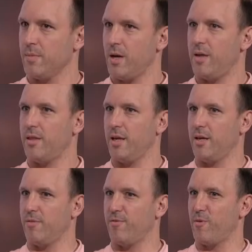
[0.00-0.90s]
I
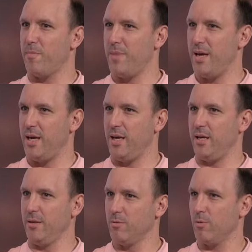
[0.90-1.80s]
think for
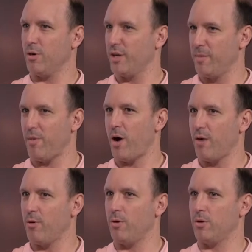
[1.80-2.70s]
me, working in my
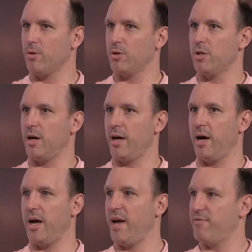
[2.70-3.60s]
role, of course, I,
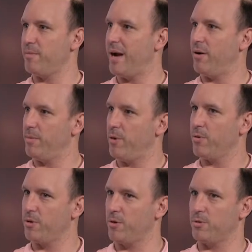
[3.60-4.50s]
I have to marry
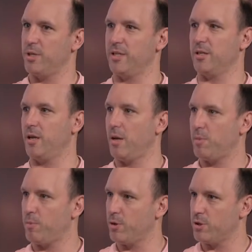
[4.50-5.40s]
both of those things and that I'm
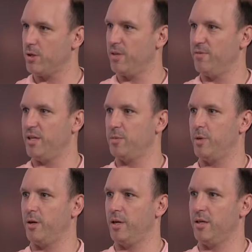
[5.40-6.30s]
a person of lived
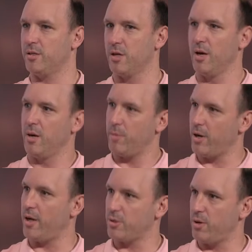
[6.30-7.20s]
experience, but
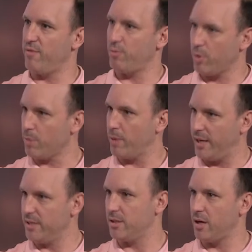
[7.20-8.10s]
I also have a
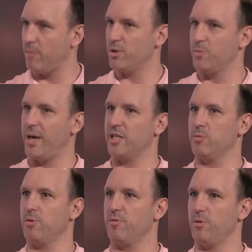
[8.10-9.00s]
workplace that I'm
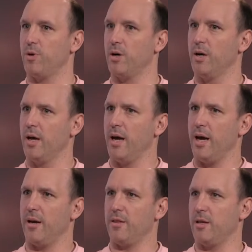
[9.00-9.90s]
responsible for.
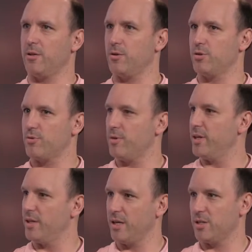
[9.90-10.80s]
And I think there's
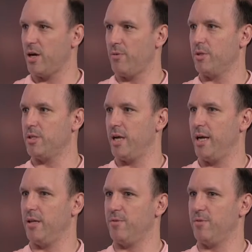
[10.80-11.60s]
three things I would say.